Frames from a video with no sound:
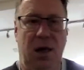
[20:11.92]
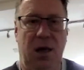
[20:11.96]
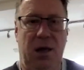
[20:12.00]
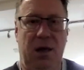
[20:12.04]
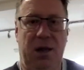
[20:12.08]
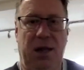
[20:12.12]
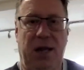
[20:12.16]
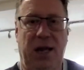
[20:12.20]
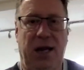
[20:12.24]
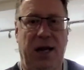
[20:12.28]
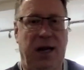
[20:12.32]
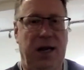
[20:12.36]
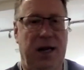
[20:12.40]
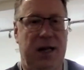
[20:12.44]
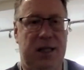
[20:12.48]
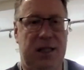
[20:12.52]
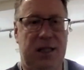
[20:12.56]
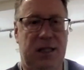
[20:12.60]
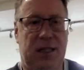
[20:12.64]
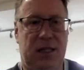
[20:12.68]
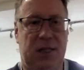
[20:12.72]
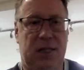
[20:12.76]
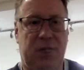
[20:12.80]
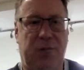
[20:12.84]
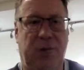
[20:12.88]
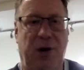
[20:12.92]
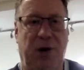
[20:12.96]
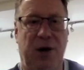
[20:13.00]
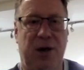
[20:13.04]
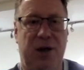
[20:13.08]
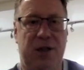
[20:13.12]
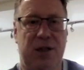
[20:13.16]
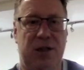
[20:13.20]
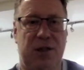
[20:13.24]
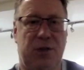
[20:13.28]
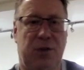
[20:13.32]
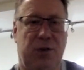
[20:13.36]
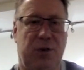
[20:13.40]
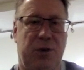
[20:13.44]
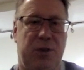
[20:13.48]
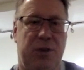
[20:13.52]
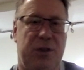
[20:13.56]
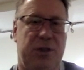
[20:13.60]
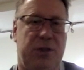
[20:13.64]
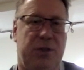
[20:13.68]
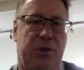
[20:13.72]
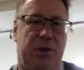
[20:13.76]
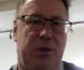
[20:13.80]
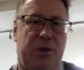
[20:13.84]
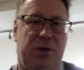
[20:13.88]
Their lease expires in
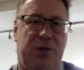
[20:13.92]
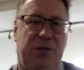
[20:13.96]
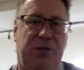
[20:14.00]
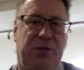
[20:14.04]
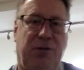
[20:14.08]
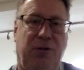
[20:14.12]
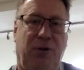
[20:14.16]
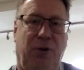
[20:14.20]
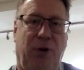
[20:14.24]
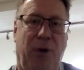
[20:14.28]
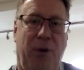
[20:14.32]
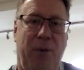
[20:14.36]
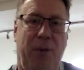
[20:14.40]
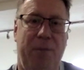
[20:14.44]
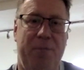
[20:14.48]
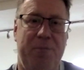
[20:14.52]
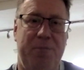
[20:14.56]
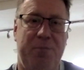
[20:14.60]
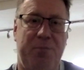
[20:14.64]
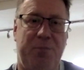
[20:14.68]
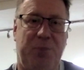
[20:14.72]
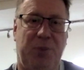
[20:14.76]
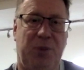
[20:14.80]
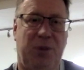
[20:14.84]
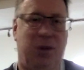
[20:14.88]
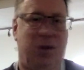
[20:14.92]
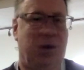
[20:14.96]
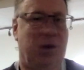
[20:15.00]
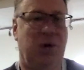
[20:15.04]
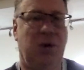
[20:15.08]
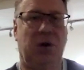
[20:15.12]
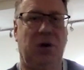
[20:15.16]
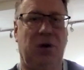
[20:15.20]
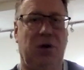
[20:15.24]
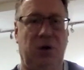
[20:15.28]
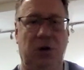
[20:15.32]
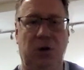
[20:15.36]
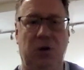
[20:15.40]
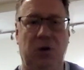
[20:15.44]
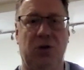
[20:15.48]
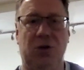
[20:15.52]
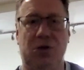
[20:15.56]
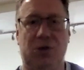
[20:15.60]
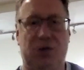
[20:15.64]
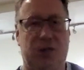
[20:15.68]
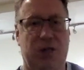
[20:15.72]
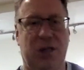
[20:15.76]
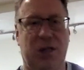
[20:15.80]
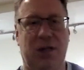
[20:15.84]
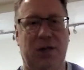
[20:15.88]
2024. You can
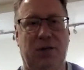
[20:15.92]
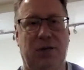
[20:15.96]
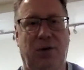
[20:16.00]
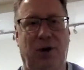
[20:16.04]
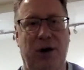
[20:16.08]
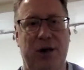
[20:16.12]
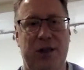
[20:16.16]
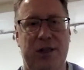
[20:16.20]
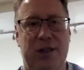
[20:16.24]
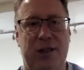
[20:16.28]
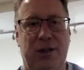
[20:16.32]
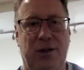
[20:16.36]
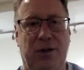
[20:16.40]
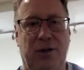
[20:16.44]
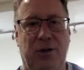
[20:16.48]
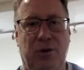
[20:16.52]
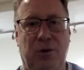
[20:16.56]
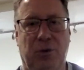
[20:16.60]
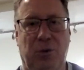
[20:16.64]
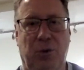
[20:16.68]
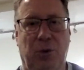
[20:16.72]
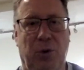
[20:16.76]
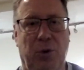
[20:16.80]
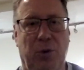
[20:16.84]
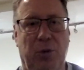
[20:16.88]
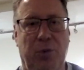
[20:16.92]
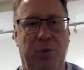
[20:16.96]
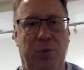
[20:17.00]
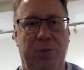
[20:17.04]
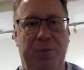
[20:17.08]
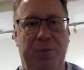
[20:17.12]
see the writing on the wall.